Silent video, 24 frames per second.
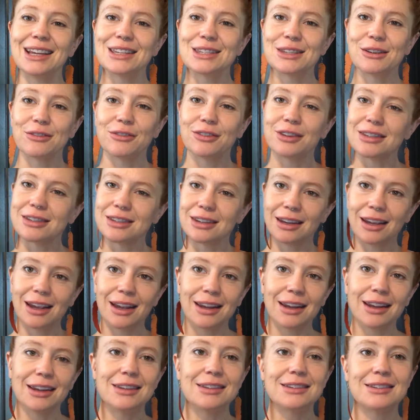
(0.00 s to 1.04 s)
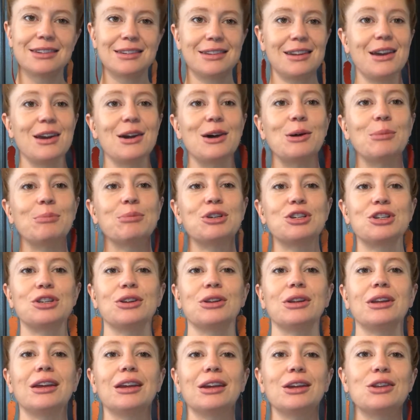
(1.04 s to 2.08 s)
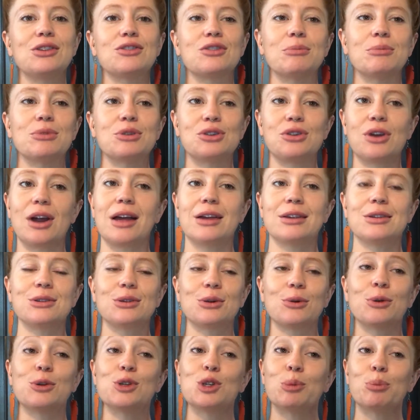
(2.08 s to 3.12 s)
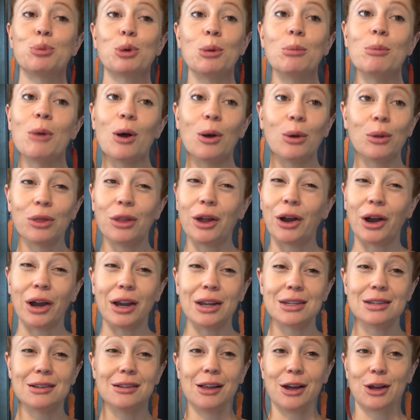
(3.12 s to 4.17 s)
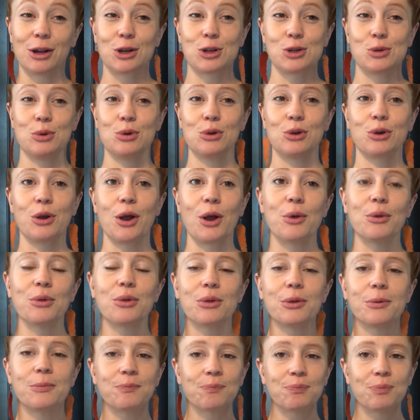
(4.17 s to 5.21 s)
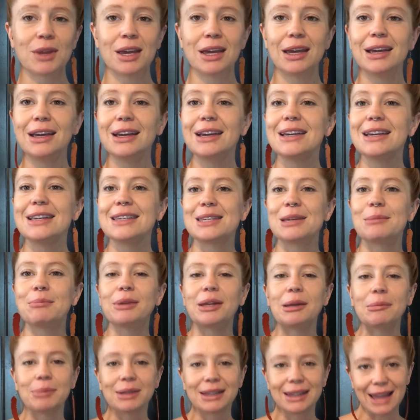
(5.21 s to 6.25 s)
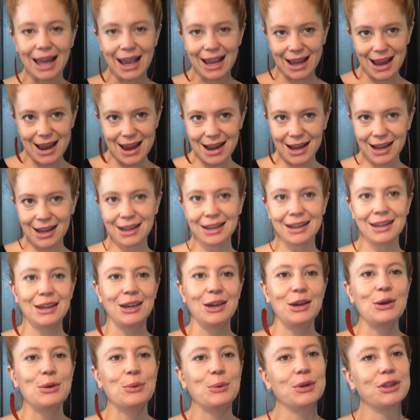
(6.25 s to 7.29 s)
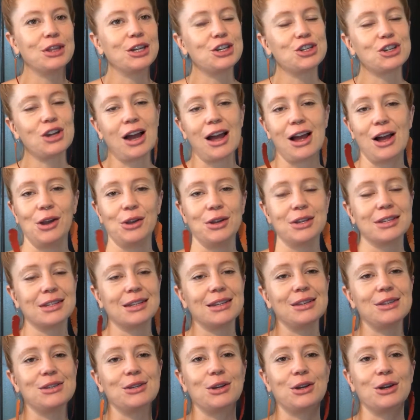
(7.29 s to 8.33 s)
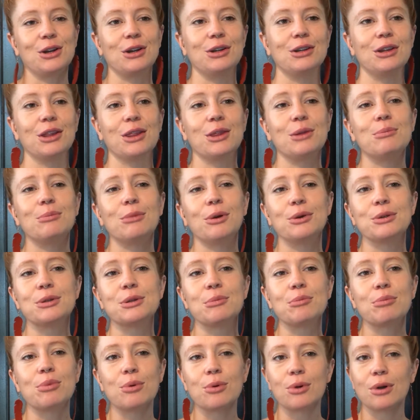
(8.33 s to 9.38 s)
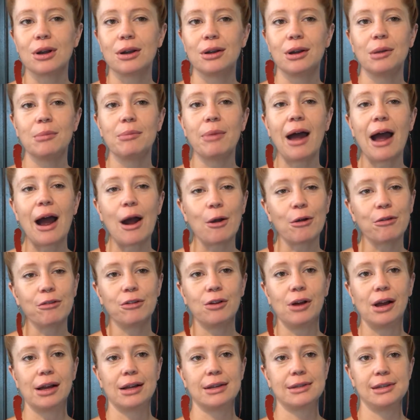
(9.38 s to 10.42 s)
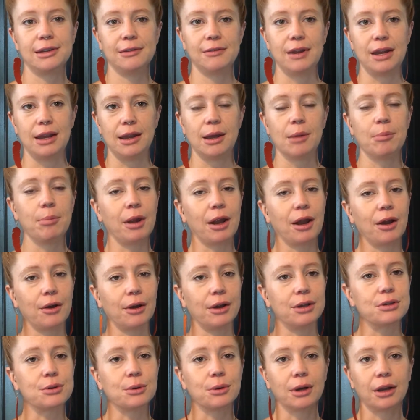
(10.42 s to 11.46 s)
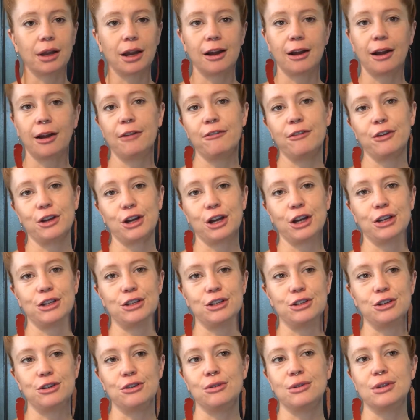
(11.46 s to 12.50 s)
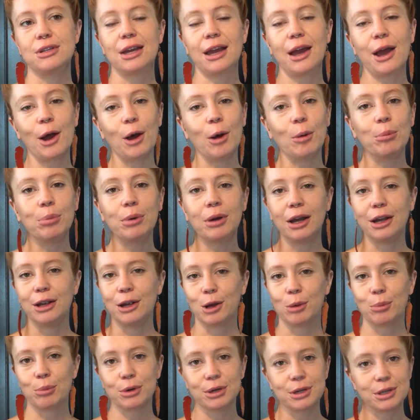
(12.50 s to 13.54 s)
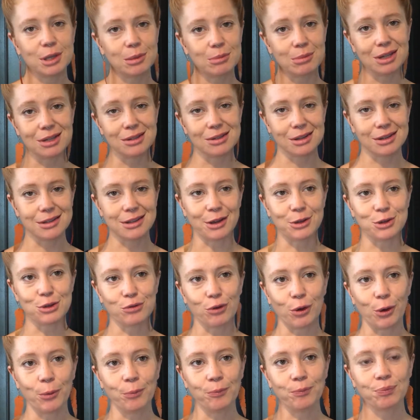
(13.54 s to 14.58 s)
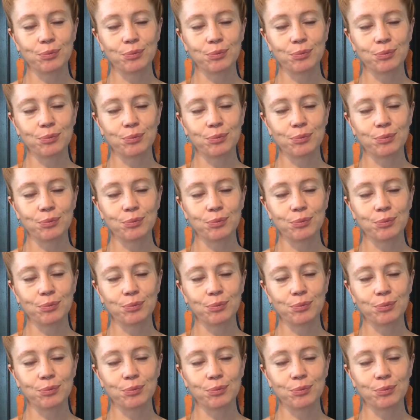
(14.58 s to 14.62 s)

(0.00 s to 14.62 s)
sophisticated to help shield kids from stress or to promote their intellectual growth. Simply playing with a child is considered the most important and powerful activity a parent or caregiver can do to help a young person be successful.